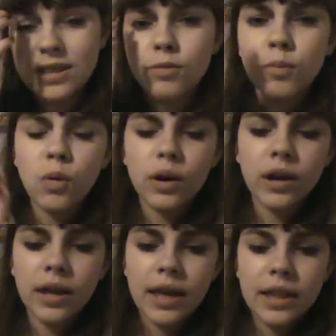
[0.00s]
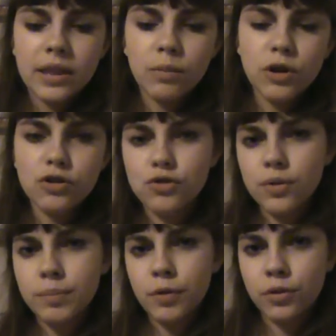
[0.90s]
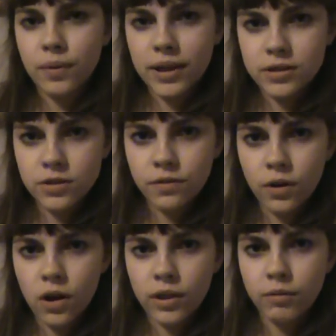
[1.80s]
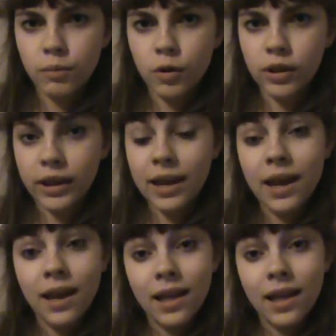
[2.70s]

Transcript: They were more, they weren't triple threats overall, they were more like